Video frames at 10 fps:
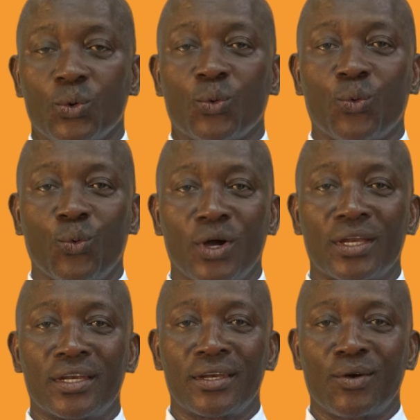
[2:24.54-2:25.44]

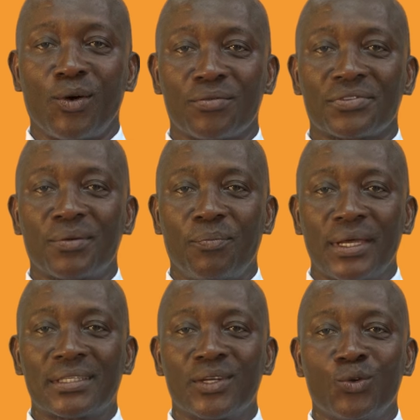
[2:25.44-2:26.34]
One of the
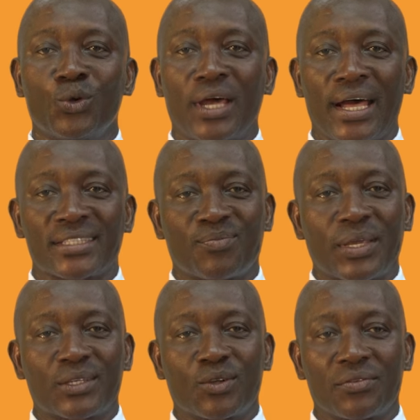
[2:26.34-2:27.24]
better known
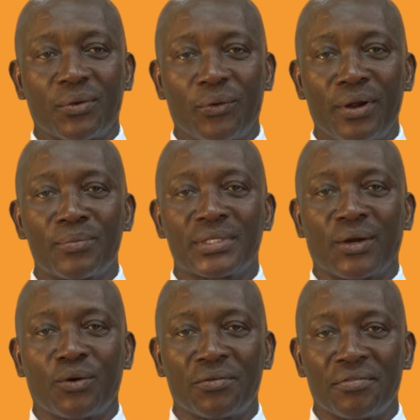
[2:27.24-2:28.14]
aspects of the
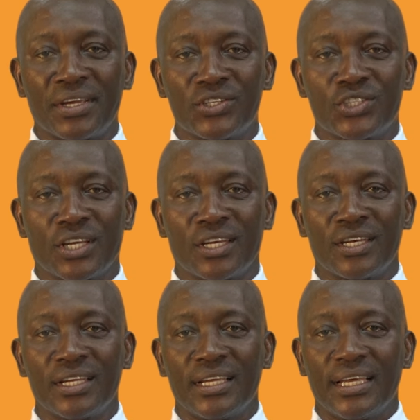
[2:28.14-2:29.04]
Ramsar
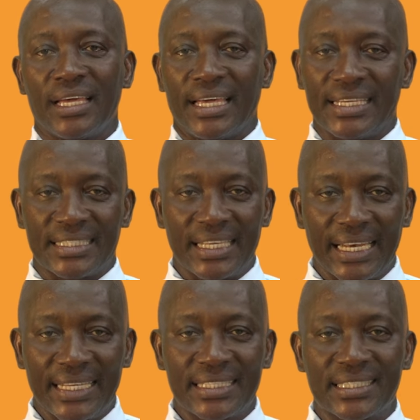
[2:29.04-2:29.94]
Convention is the
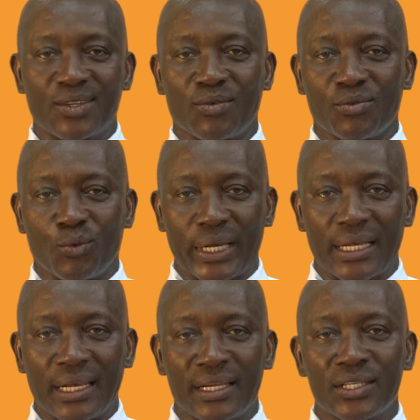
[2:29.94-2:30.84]
list of
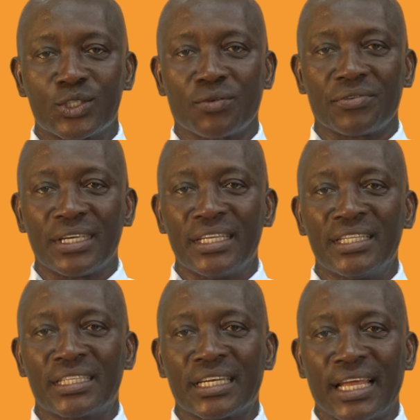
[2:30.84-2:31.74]
wetlands of
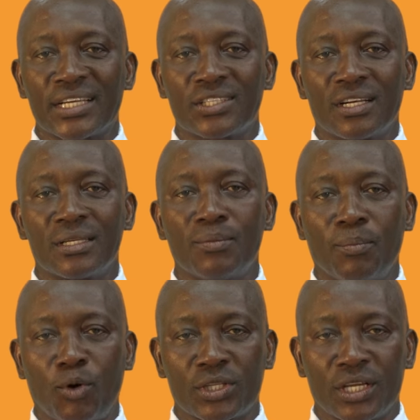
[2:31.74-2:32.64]
international
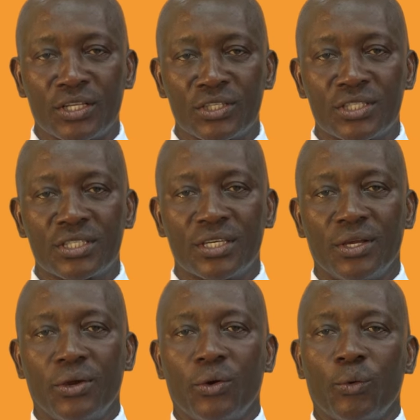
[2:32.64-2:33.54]
importance
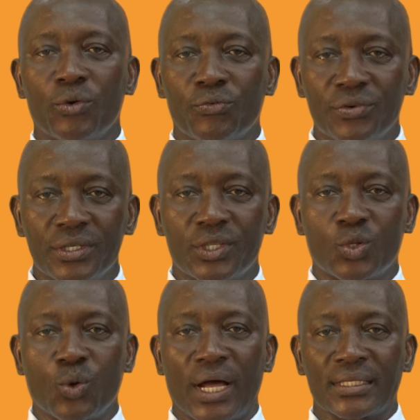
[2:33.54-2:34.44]
referred
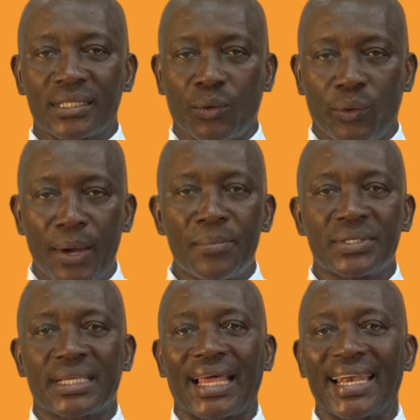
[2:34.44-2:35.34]
to as the
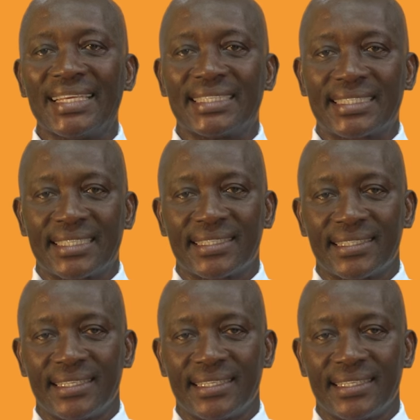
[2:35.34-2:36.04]
Ramsar List.